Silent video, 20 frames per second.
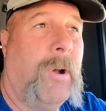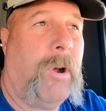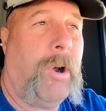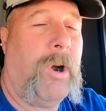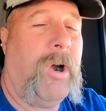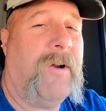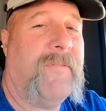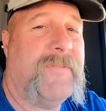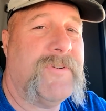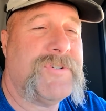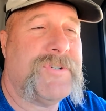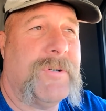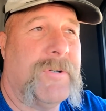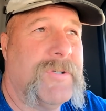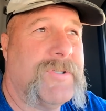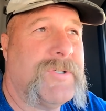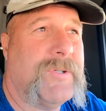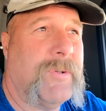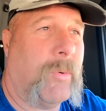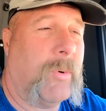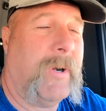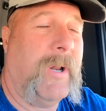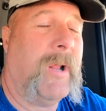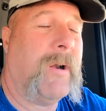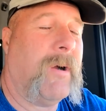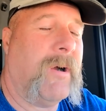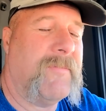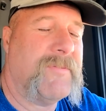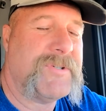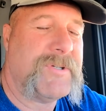harvesters, or
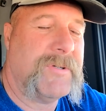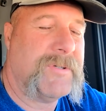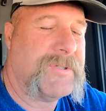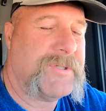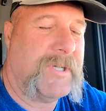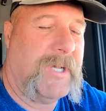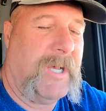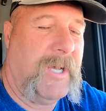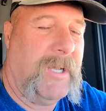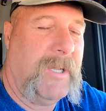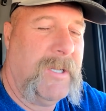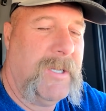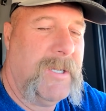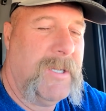not harvesters, uh,